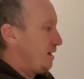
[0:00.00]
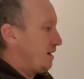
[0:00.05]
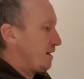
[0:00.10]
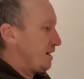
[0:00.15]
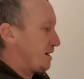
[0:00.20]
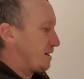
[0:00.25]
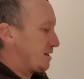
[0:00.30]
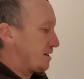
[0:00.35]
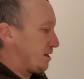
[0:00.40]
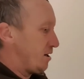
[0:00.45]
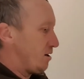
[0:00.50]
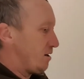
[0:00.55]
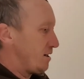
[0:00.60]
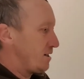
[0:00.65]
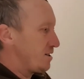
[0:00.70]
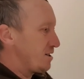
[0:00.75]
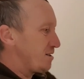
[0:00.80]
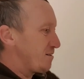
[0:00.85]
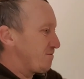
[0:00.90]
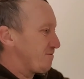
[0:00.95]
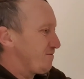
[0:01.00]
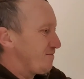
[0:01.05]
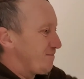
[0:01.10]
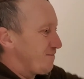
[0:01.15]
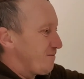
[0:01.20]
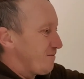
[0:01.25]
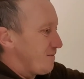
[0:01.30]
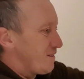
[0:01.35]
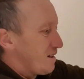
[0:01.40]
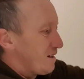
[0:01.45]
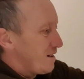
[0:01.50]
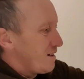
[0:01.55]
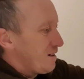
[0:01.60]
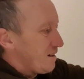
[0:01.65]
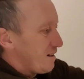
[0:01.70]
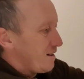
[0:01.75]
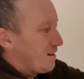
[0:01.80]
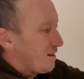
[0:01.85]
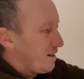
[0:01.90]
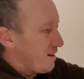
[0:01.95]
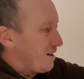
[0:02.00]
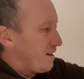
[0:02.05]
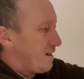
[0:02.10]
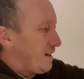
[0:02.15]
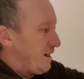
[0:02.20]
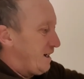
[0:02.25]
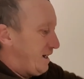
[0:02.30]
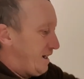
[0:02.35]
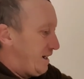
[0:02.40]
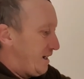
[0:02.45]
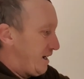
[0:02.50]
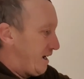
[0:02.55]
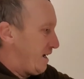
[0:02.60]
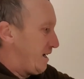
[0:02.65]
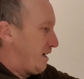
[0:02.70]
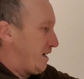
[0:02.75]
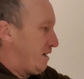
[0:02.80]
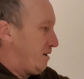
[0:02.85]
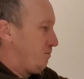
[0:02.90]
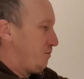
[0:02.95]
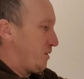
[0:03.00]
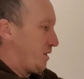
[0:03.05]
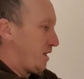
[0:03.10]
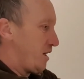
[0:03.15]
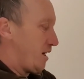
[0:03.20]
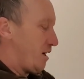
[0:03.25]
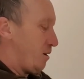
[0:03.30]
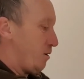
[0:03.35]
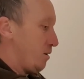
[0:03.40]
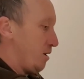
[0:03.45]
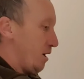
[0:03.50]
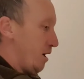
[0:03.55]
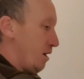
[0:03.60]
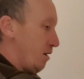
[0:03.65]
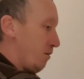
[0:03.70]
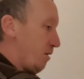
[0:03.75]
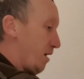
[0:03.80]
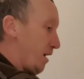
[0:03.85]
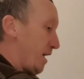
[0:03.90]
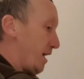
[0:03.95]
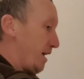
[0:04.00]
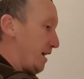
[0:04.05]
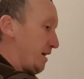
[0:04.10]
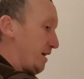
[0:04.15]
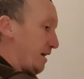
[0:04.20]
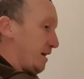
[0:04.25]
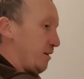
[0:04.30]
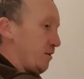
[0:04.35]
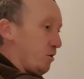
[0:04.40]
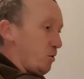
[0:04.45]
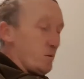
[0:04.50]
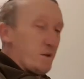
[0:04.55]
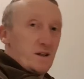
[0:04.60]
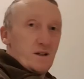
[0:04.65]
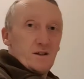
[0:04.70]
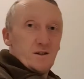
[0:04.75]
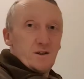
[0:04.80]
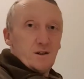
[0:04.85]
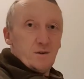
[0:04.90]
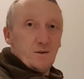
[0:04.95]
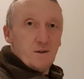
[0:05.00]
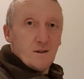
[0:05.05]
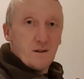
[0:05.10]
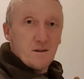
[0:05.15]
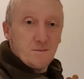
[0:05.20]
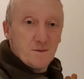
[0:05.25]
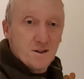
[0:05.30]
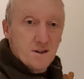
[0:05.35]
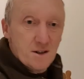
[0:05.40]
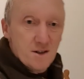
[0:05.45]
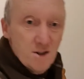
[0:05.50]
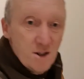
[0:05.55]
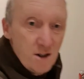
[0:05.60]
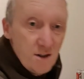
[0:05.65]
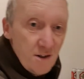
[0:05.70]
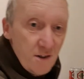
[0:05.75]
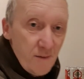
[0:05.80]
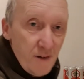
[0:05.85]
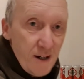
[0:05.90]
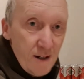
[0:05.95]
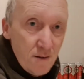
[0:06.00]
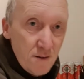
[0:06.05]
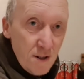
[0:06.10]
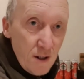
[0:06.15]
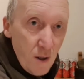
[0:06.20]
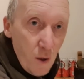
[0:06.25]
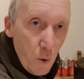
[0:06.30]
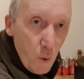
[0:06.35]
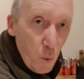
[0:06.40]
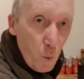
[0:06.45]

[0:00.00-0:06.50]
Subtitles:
And that's nice. In there, in we go. Right, and then all we're gonna do, I'm just gonna turn you around.